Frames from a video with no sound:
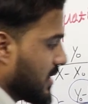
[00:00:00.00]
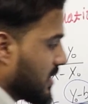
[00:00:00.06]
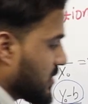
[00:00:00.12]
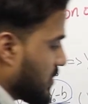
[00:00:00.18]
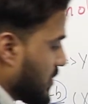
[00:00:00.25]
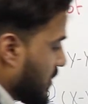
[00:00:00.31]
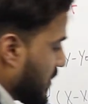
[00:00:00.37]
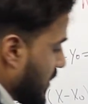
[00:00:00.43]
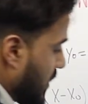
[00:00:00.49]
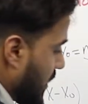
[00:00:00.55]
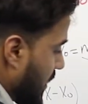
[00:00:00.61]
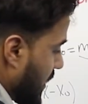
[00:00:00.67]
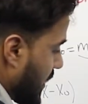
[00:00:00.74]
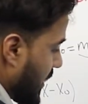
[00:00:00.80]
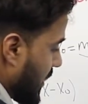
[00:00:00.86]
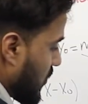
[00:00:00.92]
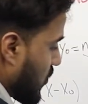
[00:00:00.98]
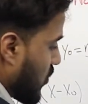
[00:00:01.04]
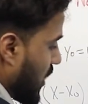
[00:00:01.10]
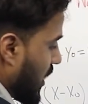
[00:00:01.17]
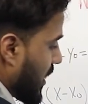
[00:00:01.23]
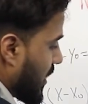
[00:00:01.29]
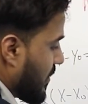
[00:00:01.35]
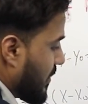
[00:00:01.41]
So
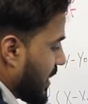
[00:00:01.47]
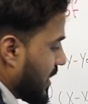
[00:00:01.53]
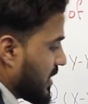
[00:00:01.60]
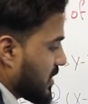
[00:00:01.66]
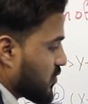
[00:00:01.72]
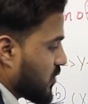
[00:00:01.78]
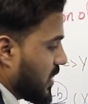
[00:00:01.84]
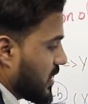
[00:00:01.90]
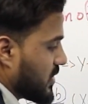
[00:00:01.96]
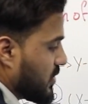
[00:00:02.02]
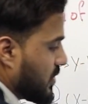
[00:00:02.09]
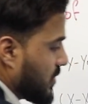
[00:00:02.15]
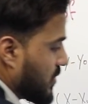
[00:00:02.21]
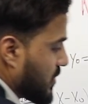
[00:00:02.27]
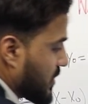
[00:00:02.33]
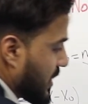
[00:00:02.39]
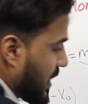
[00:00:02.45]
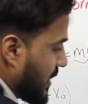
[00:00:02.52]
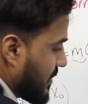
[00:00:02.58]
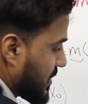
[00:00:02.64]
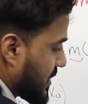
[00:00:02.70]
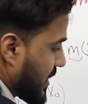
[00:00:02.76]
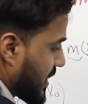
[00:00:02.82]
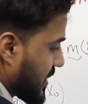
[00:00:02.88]
y minus y0
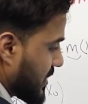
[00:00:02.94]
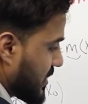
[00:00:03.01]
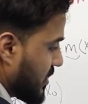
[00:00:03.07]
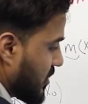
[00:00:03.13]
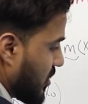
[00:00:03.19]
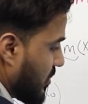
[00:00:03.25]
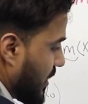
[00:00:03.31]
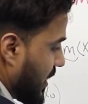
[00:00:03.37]
times x0